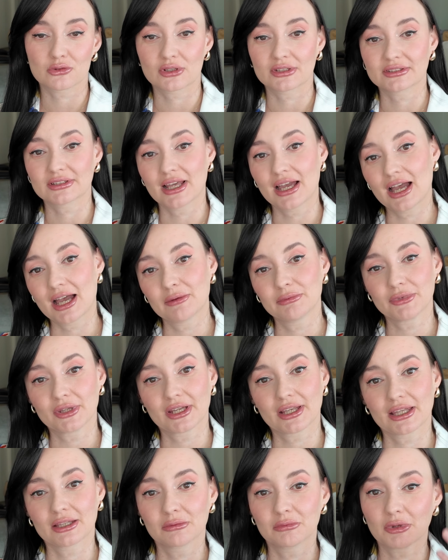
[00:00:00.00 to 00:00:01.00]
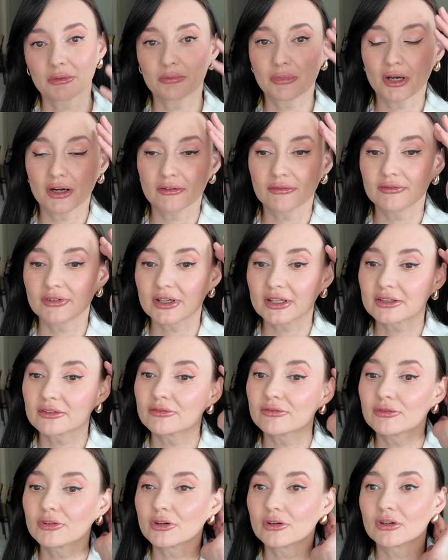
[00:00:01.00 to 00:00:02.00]
dressed up, they can be perfect
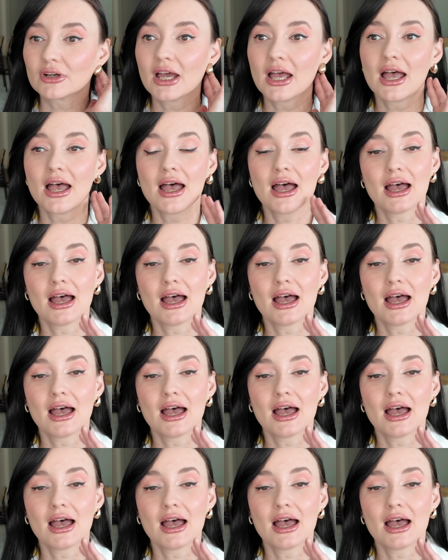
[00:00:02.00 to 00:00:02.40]
for